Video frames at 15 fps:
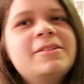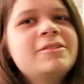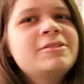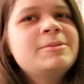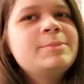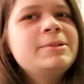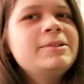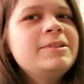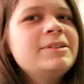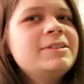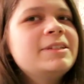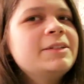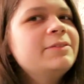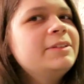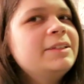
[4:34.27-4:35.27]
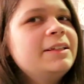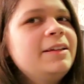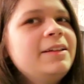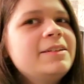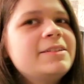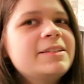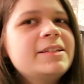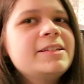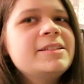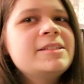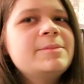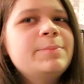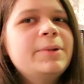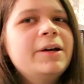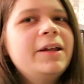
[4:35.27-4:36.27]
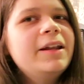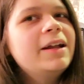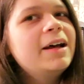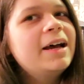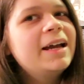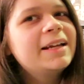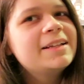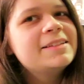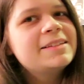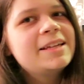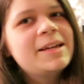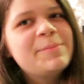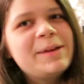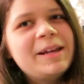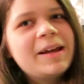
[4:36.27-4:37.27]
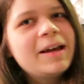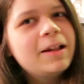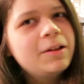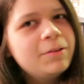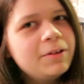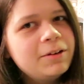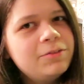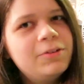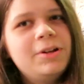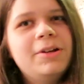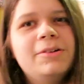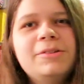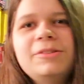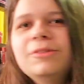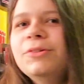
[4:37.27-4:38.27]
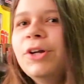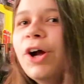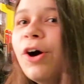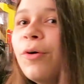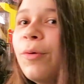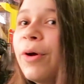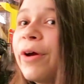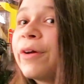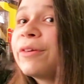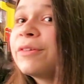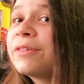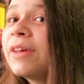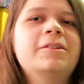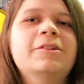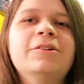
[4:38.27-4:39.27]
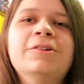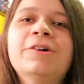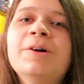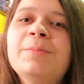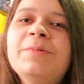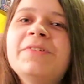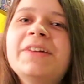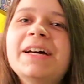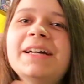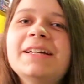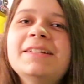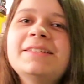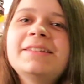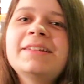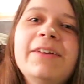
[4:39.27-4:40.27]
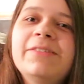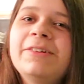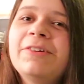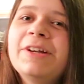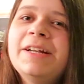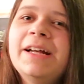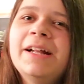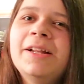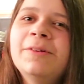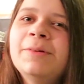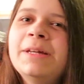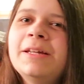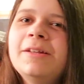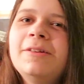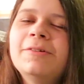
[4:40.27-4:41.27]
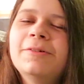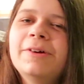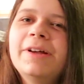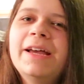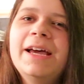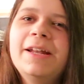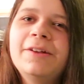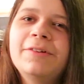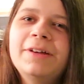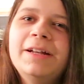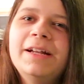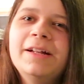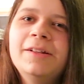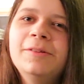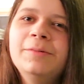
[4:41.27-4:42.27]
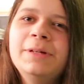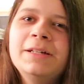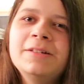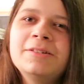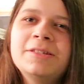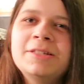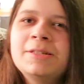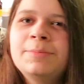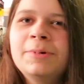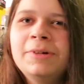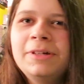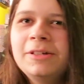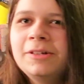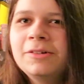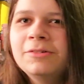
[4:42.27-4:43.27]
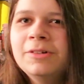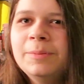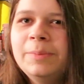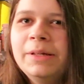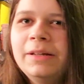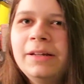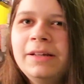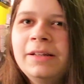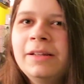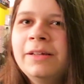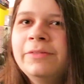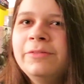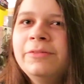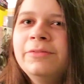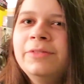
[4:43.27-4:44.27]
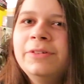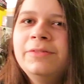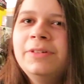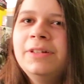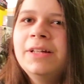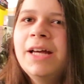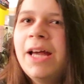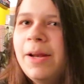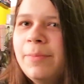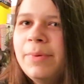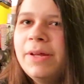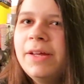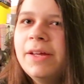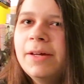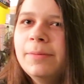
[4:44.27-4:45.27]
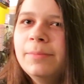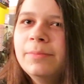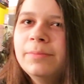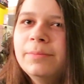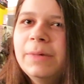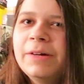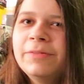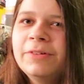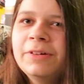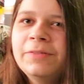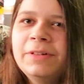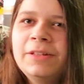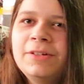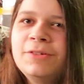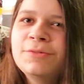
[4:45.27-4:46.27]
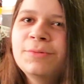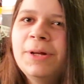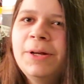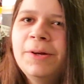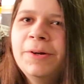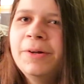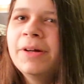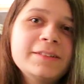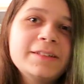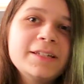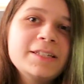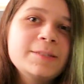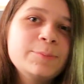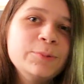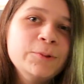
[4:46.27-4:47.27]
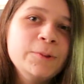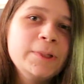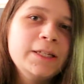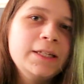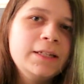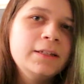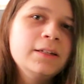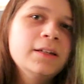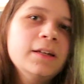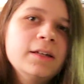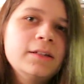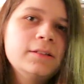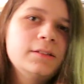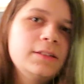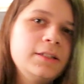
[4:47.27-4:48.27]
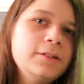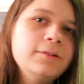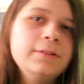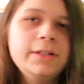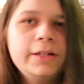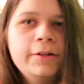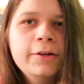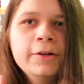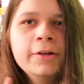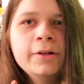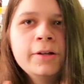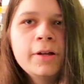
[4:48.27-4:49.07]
so spooky 7 deadly sins, but I can say I made a Halloween video, so it all works. So hope you guys have a great Halloween, or had a great Halloween, because this is probably gonna go up at like 11:59 p.m. after everything's rendered. Stay spooky. See you later.